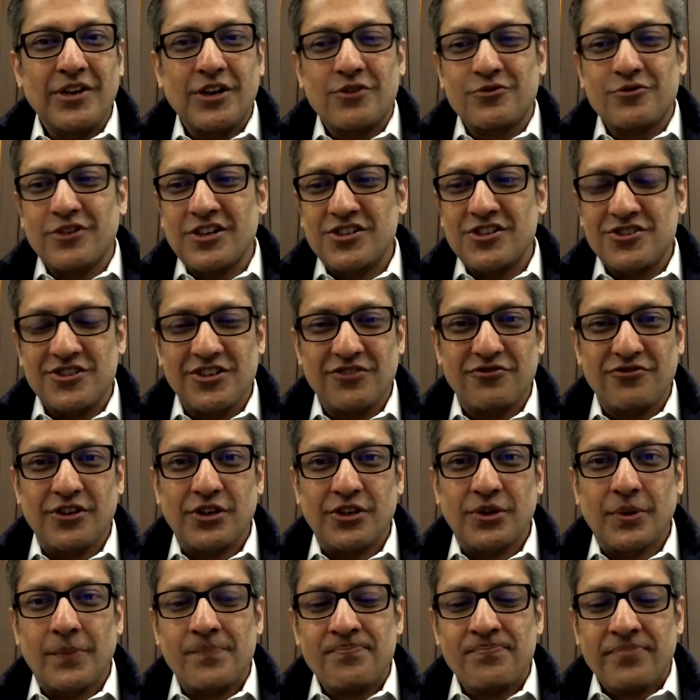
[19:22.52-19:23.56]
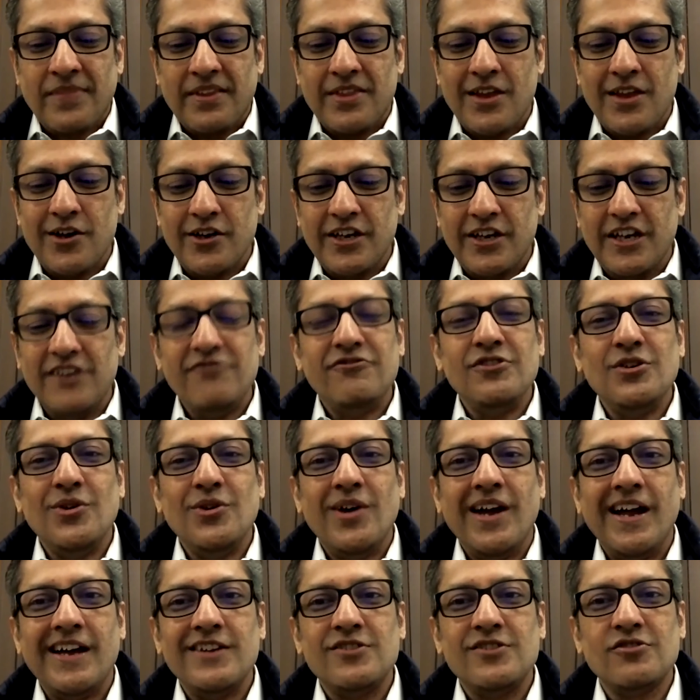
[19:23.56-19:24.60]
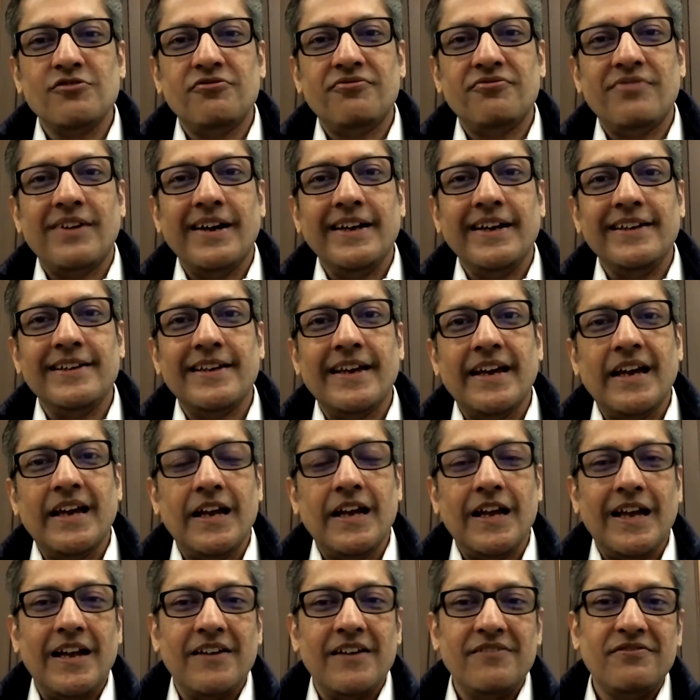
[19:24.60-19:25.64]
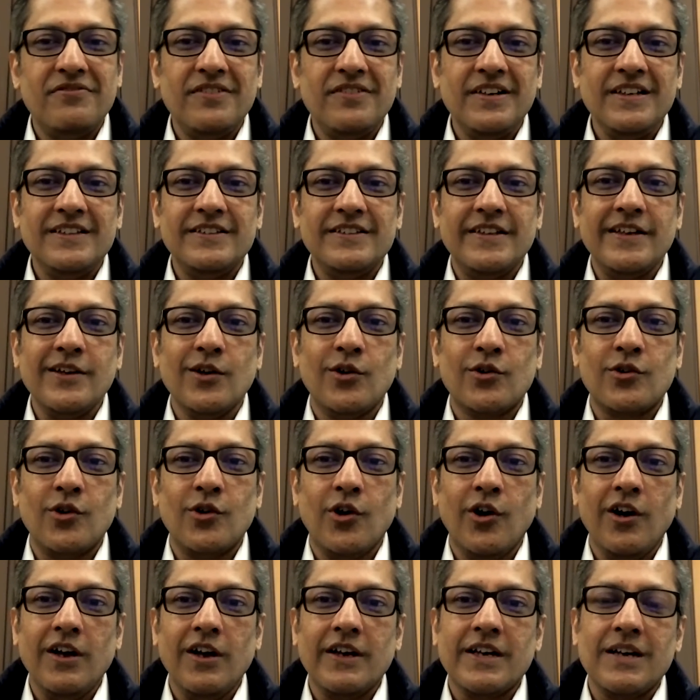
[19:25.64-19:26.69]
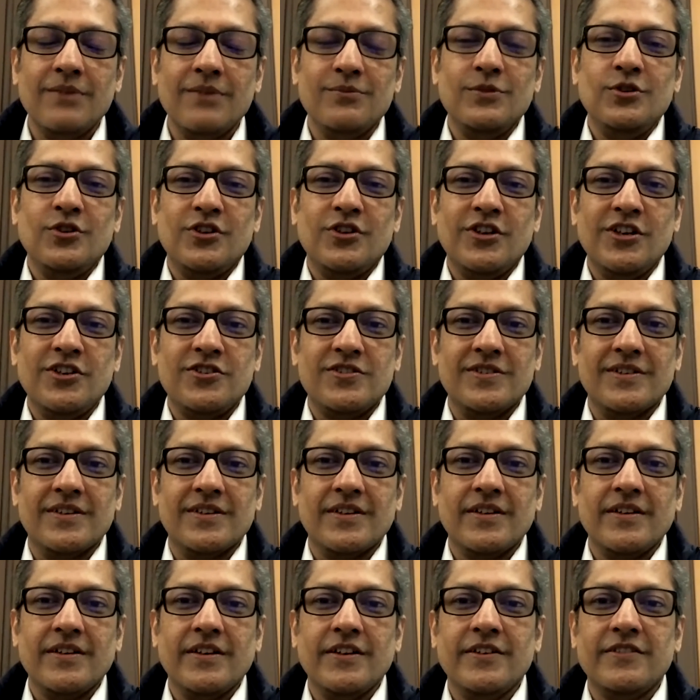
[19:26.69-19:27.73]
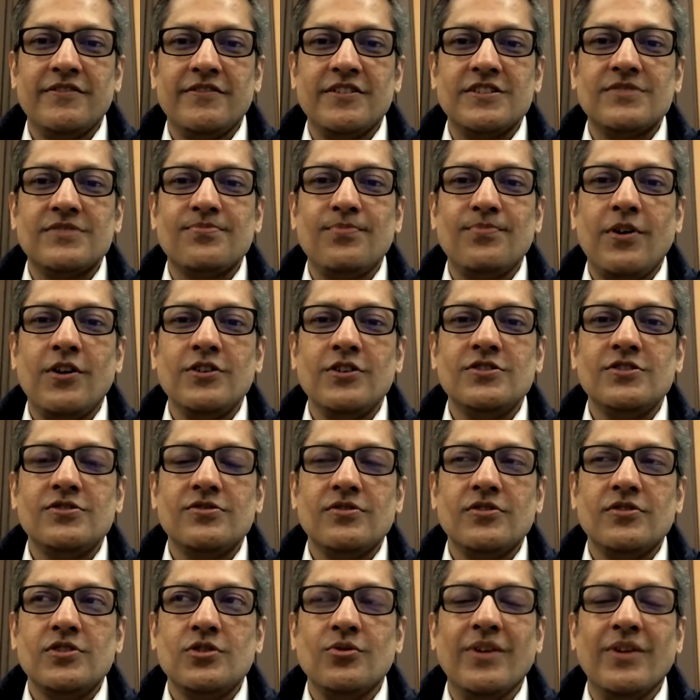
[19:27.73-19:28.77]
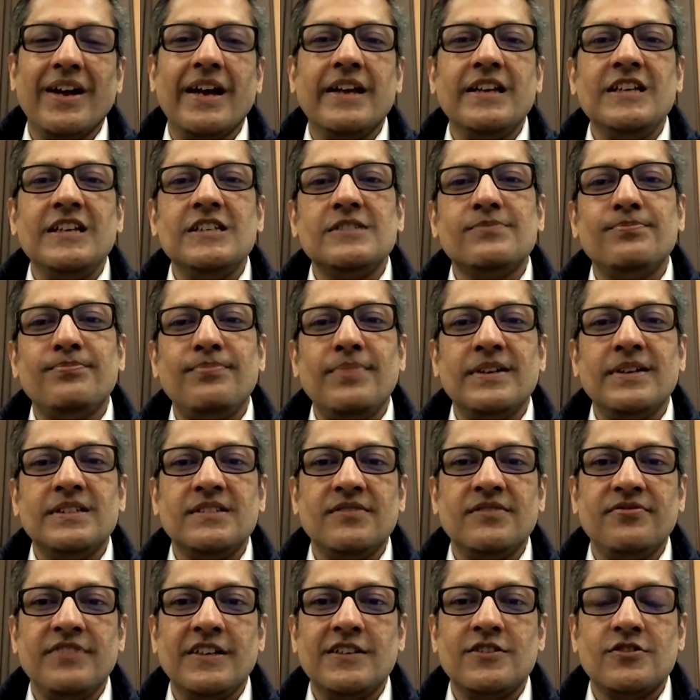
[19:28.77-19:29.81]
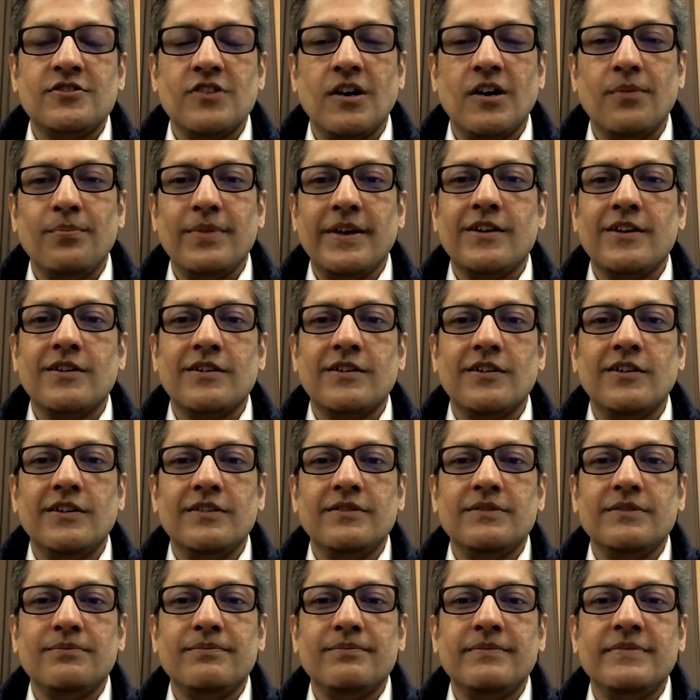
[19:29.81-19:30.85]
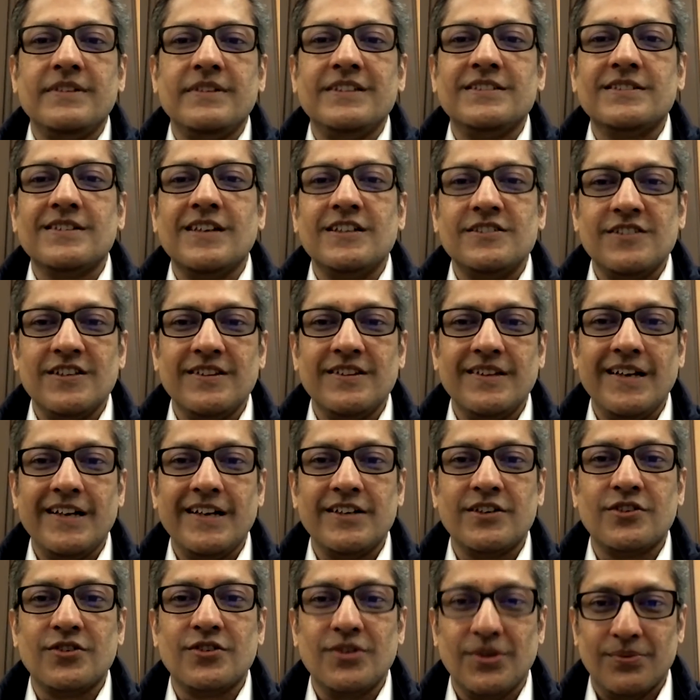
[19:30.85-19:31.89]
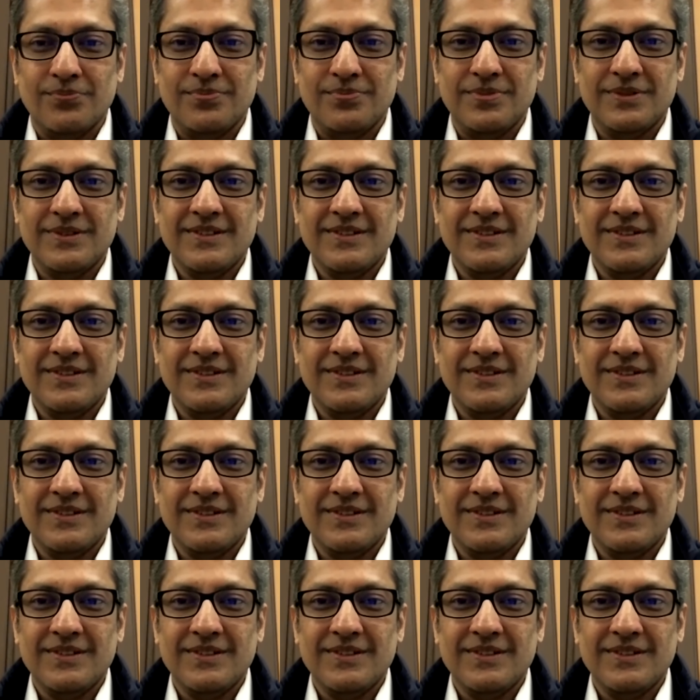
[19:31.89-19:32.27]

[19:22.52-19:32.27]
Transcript: quick question for you. Now, if you had to find everything or all communication in response to any specific topic discussed in that group,